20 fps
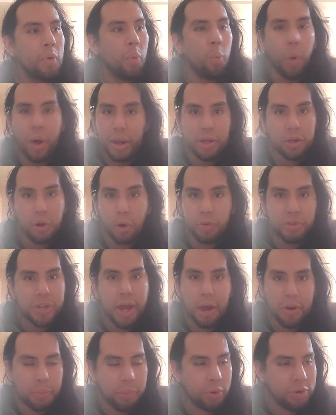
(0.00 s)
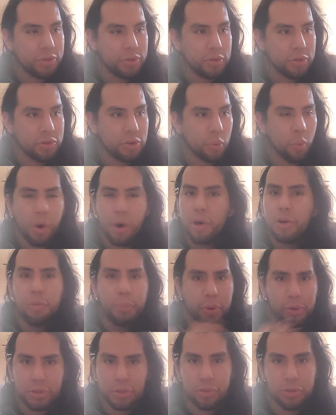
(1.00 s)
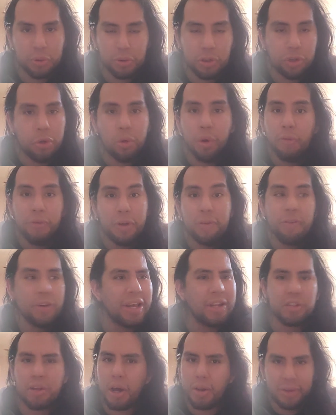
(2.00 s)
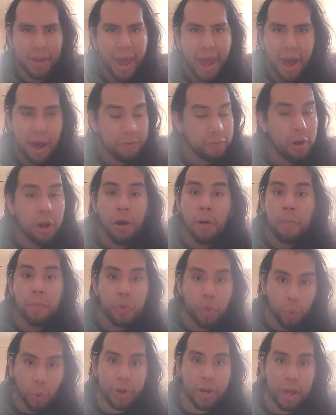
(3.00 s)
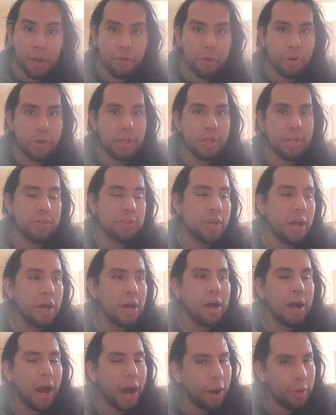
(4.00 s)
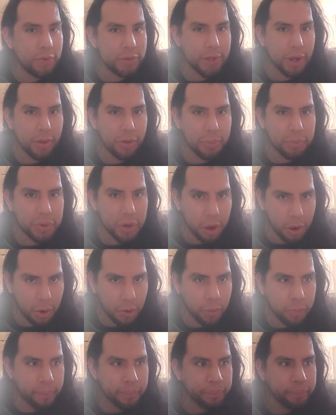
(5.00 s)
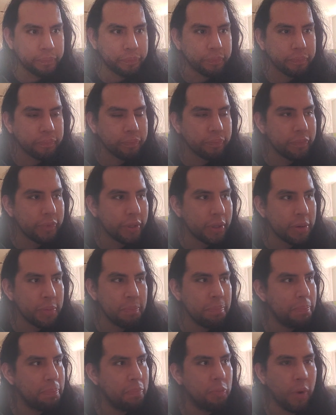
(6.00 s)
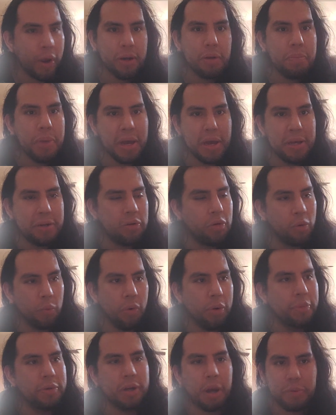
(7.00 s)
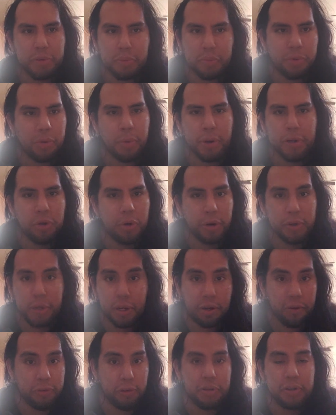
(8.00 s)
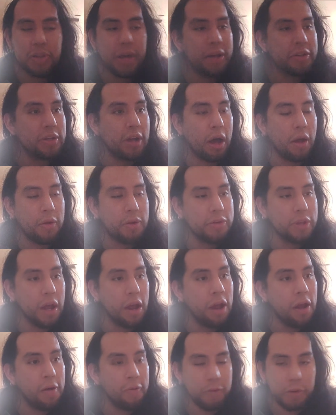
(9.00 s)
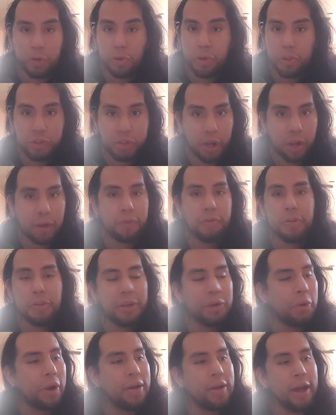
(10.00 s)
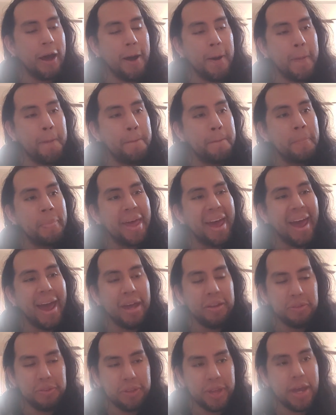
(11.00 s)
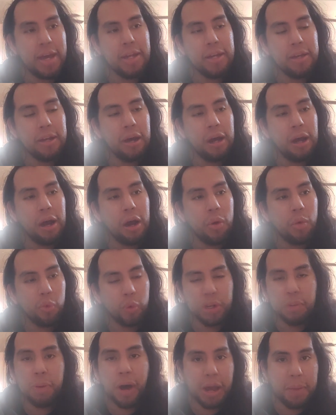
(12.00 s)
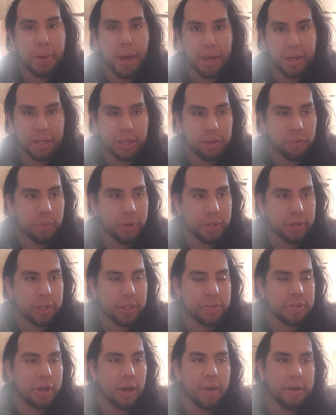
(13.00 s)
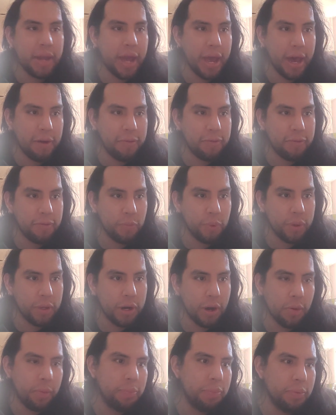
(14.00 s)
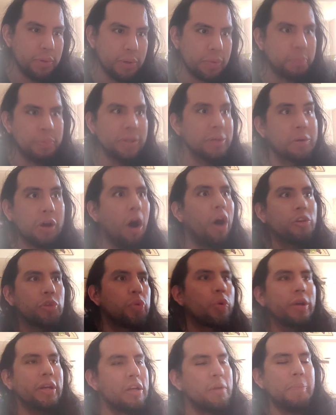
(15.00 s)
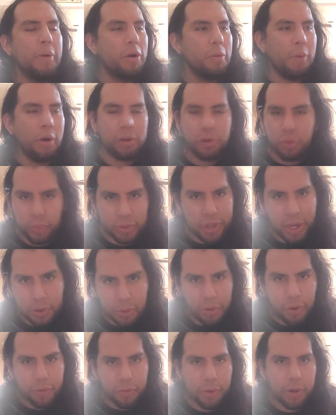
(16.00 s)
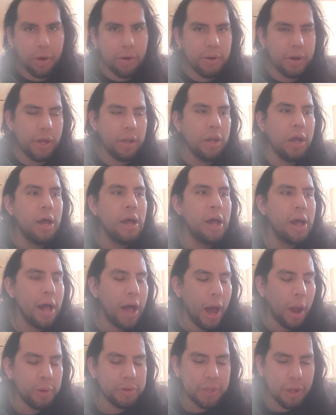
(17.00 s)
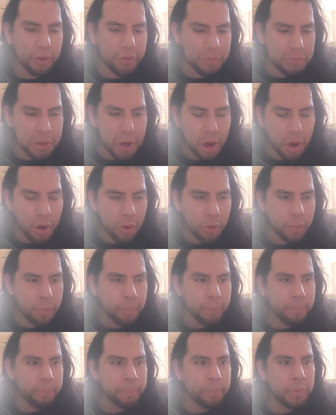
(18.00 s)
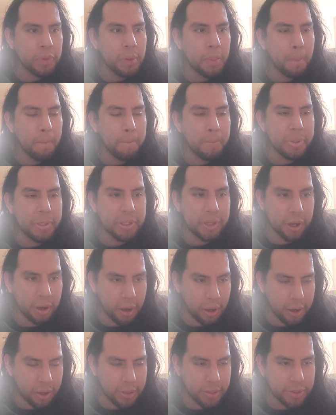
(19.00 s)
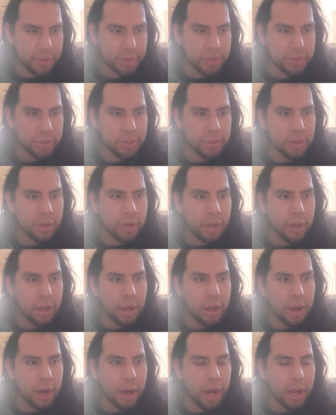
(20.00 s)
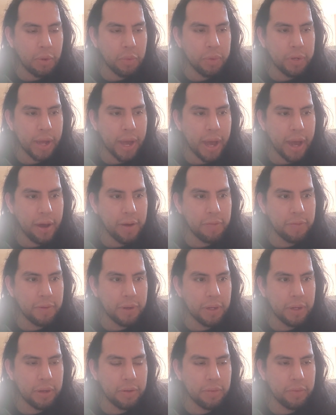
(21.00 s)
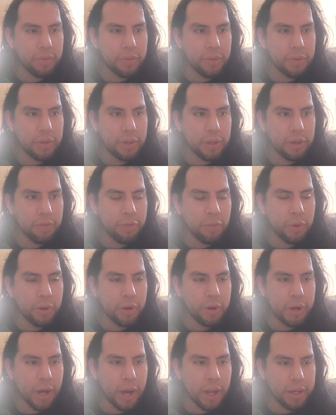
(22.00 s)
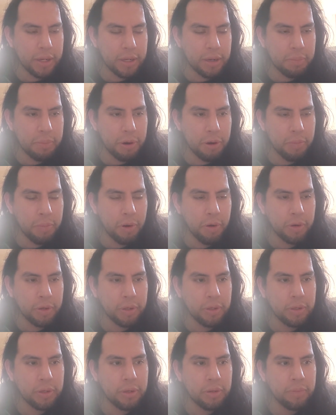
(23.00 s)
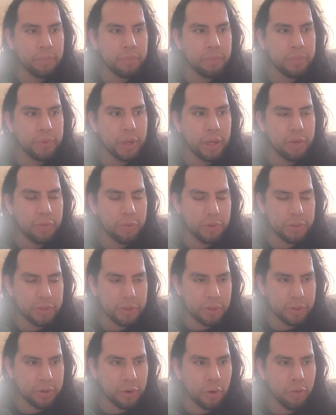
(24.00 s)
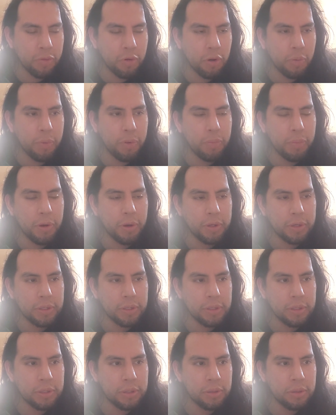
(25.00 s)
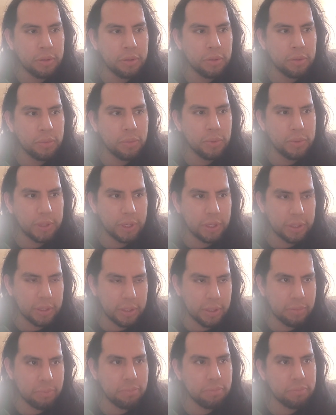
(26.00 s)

when it goes down to 0.001 or 0.002, if it gets cut in half, whatever it is, I would tell them no. Random man or woman comes through my door, say $50,000. For you to sell everything right now and then rebuy back in when it gets cut in half, you know, because we're in a bear market, which I don't know if we are or not. I would tell them no, because I would have, if we are not in a bear market and if we're still in an overall bull market, which I